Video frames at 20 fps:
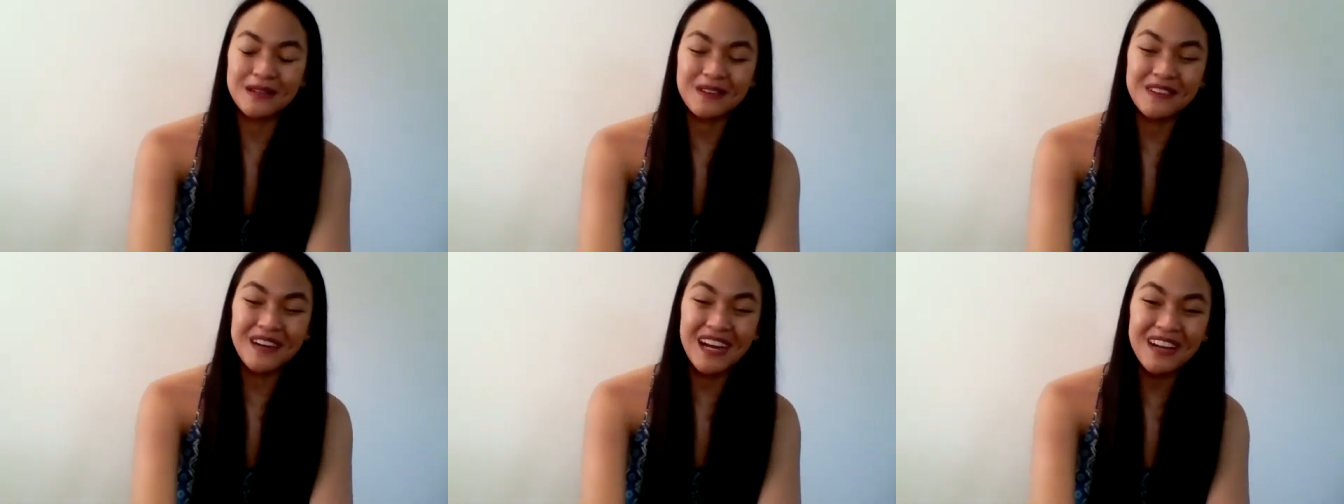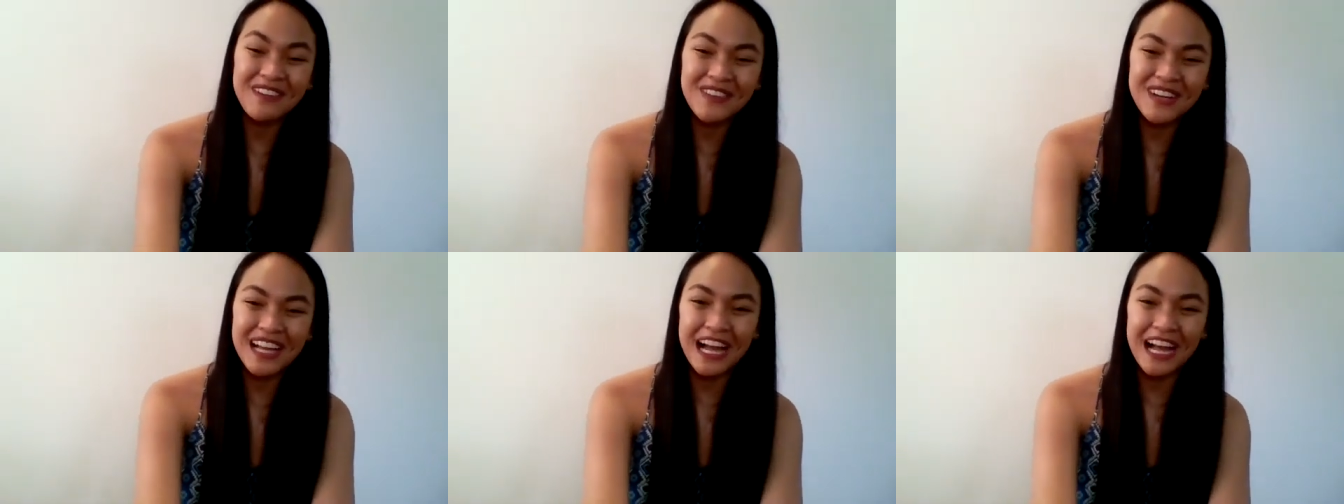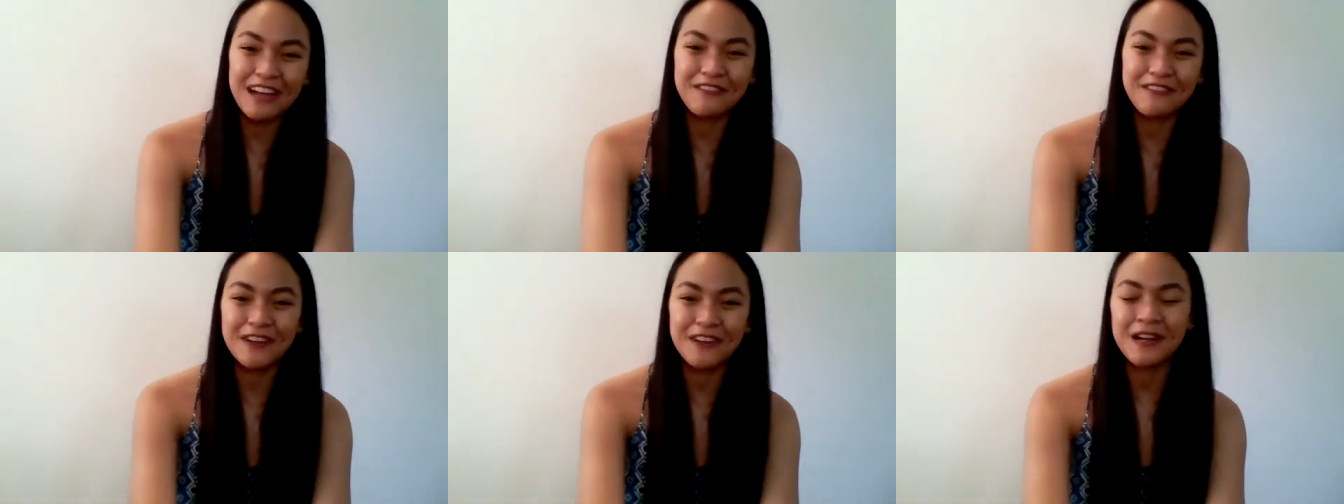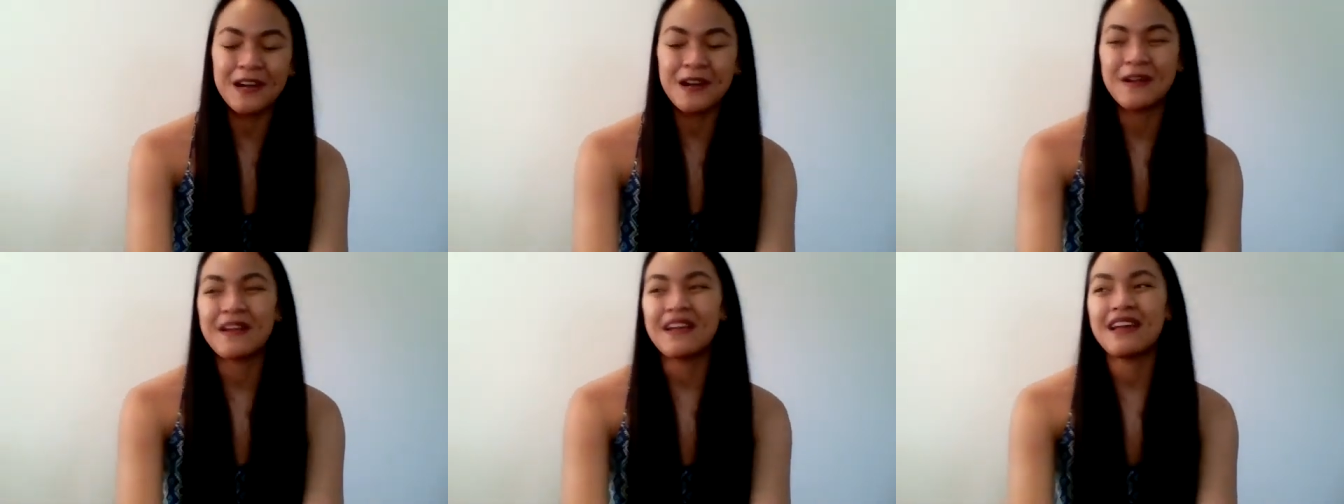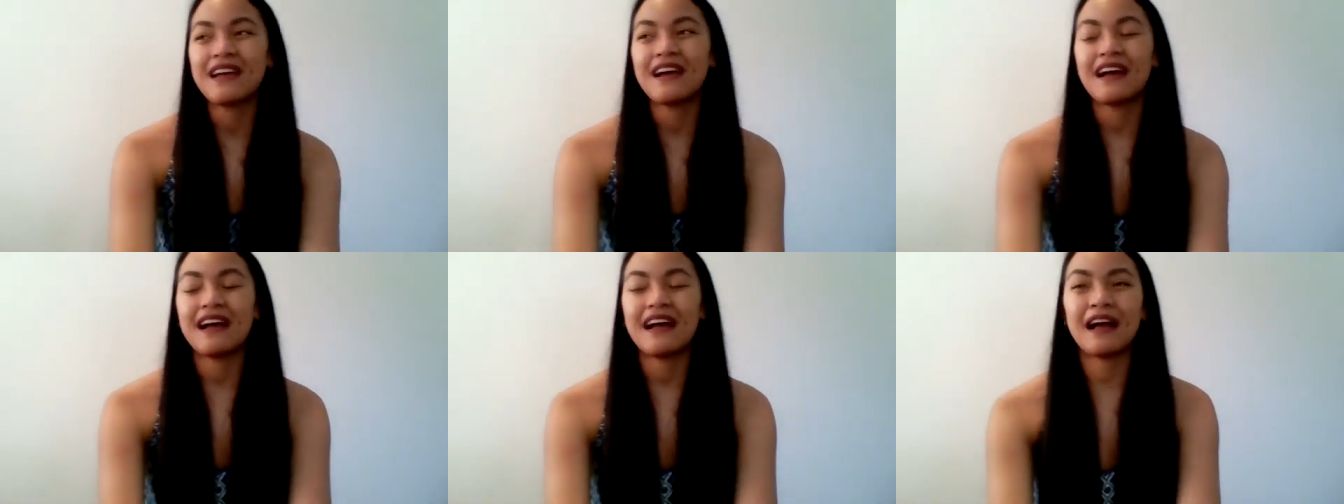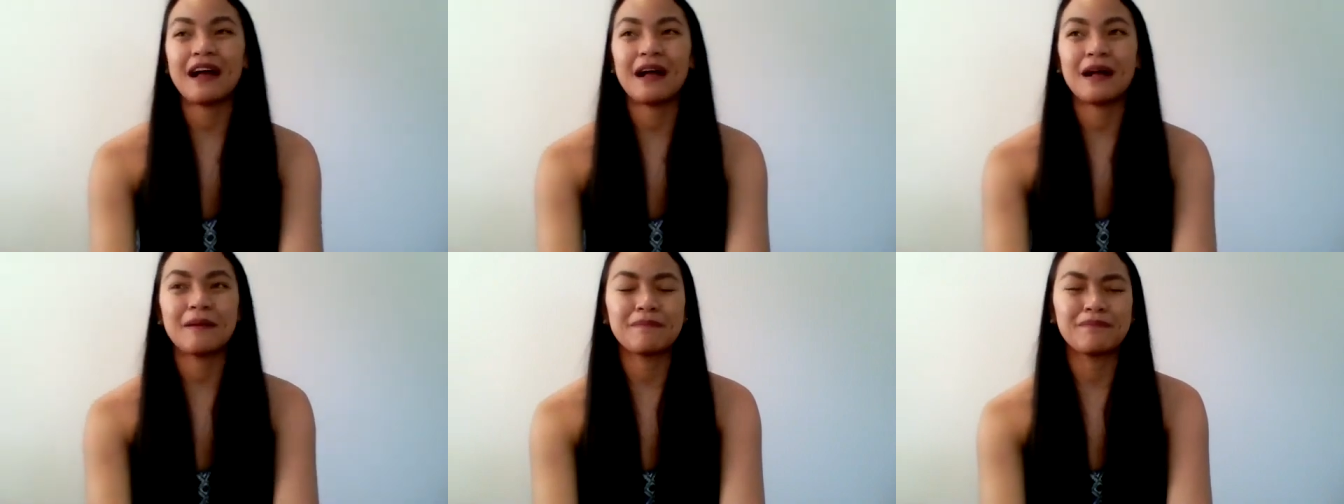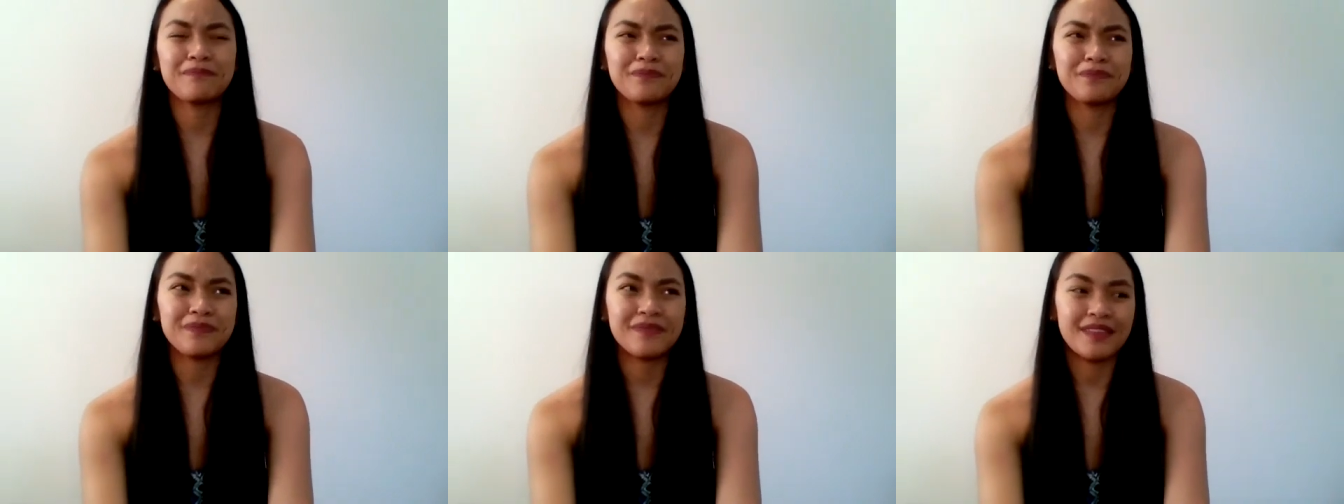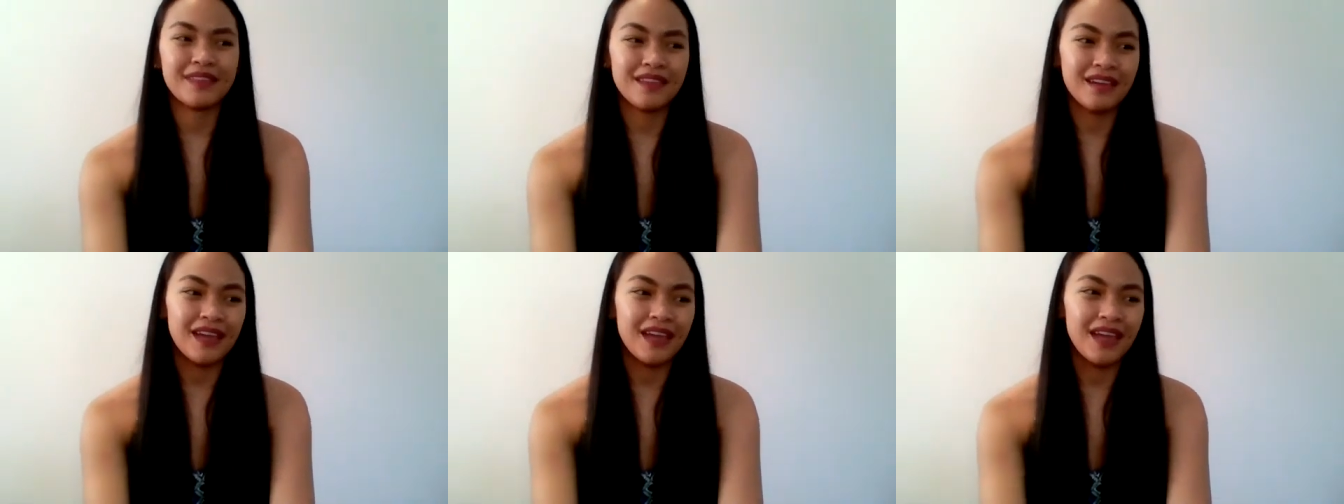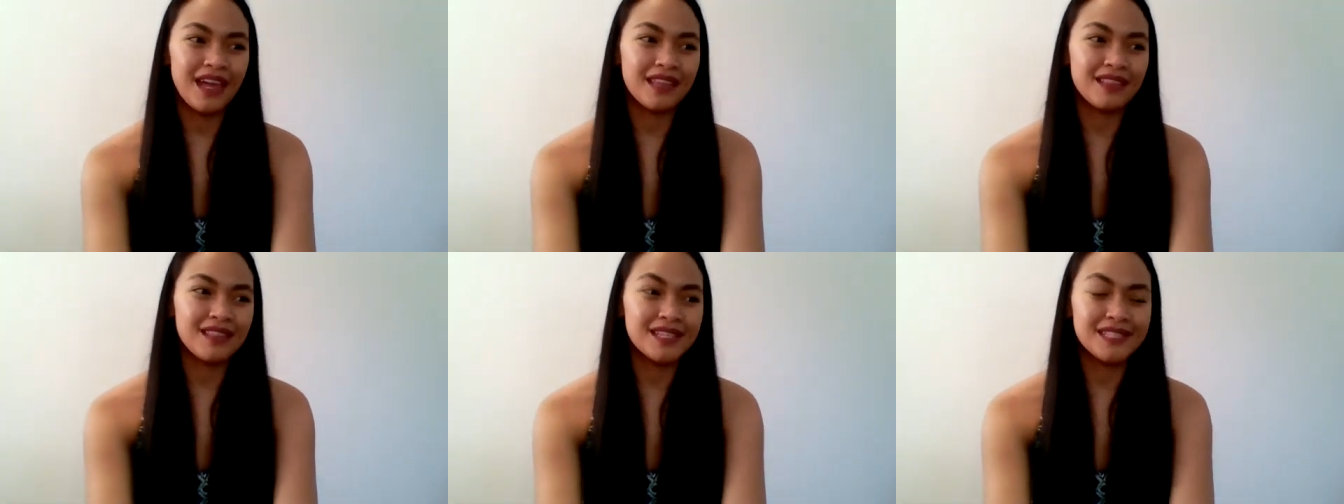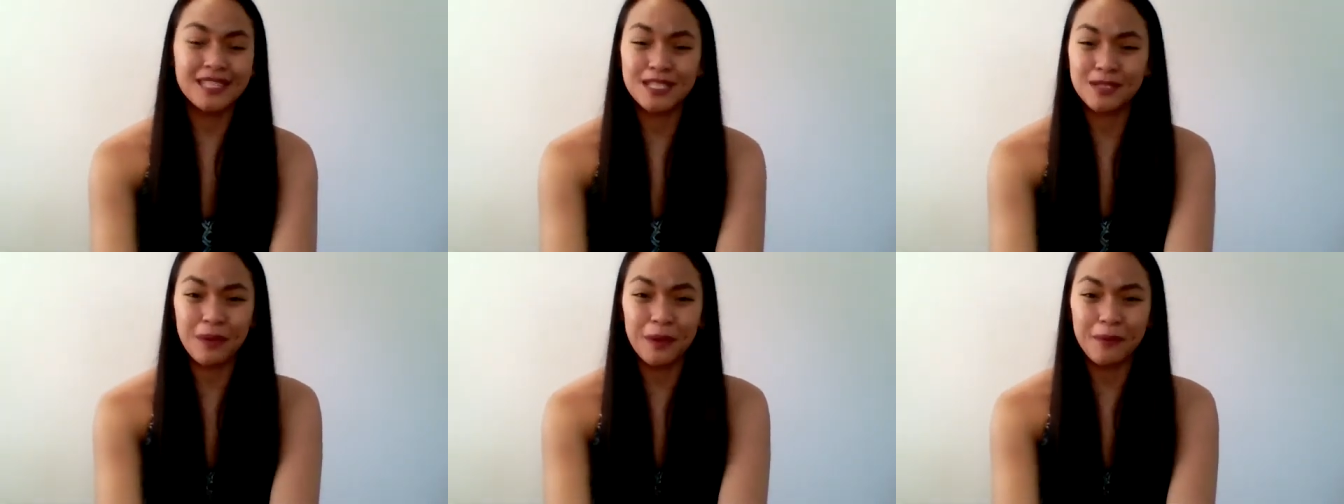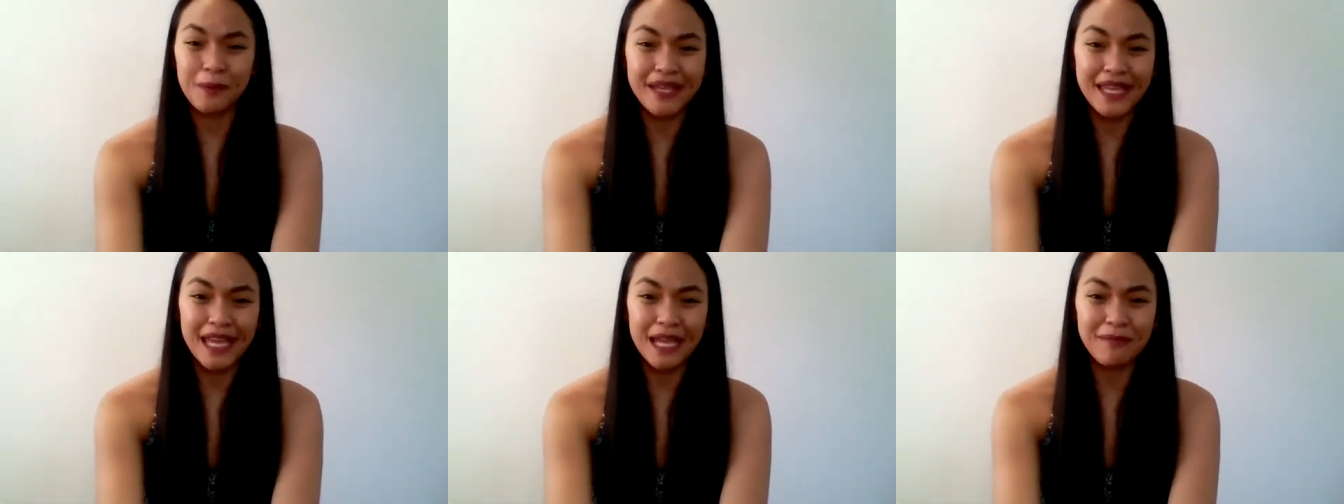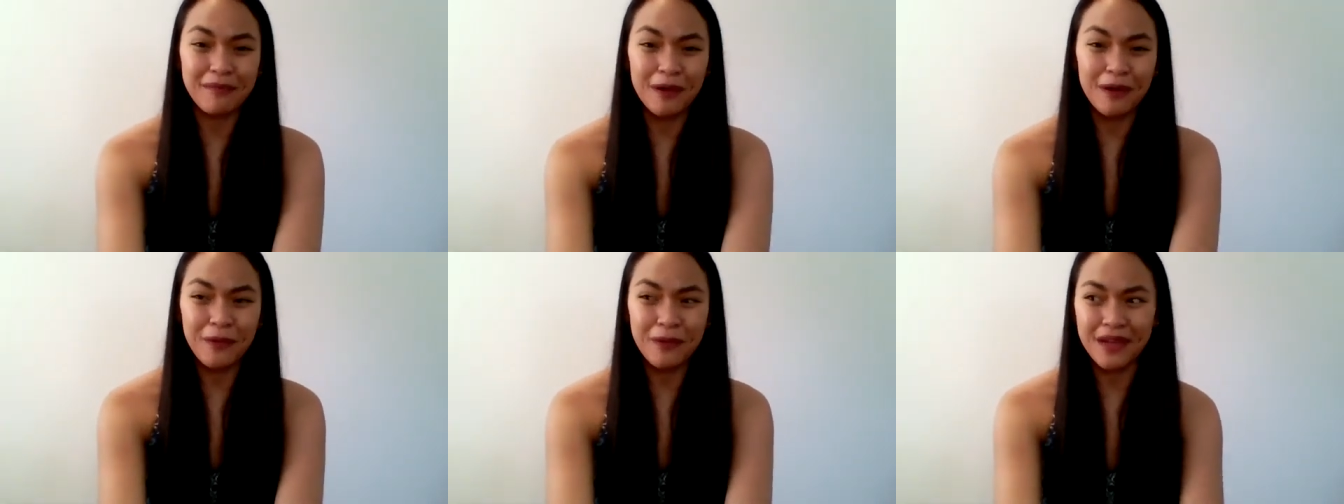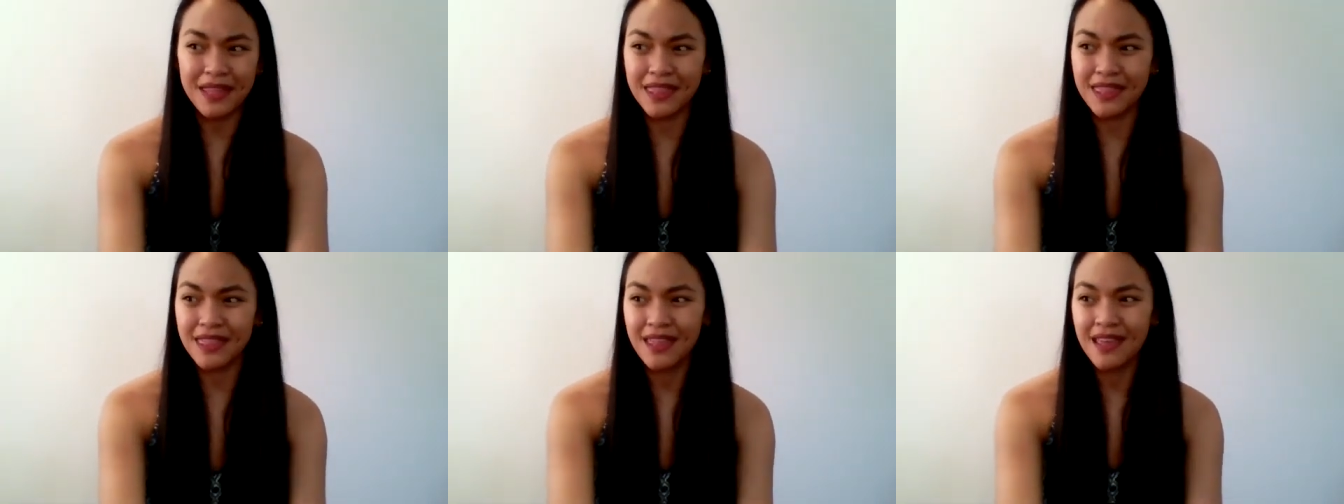Craig McIver, um, and this is what we came out with.